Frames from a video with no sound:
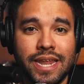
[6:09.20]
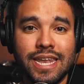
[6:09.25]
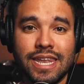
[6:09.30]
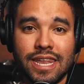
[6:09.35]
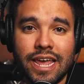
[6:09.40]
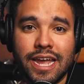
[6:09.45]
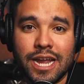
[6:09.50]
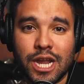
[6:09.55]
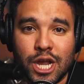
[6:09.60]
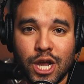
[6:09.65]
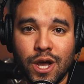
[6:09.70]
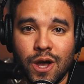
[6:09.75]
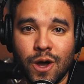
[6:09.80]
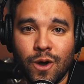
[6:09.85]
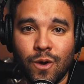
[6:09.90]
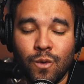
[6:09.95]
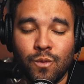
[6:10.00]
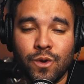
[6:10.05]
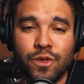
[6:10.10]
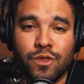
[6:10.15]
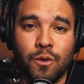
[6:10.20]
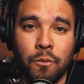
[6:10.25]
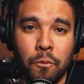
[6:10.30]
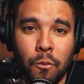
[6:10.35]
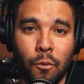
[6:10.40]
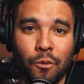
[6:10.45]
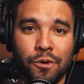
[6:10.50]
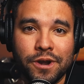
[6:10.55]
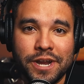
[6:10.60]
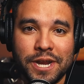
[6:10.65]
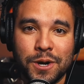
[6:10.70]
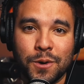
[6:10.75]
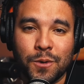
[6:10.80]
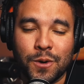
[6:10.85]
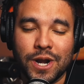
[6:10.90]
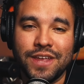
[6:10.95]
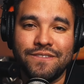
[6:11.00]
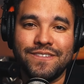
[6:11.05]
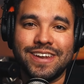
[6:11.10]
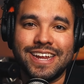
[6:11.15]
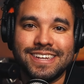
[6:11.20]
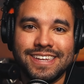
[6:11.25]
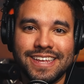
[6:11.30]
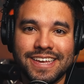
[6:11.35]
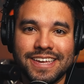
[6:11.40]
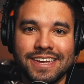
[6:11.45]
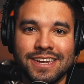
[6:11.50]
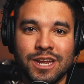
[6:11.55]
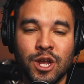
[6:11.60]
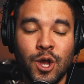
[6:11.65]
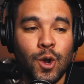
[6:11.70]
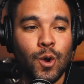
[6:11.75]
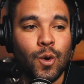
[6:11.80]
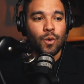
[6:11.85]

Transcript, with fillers: been let go with a warning or even a ticket,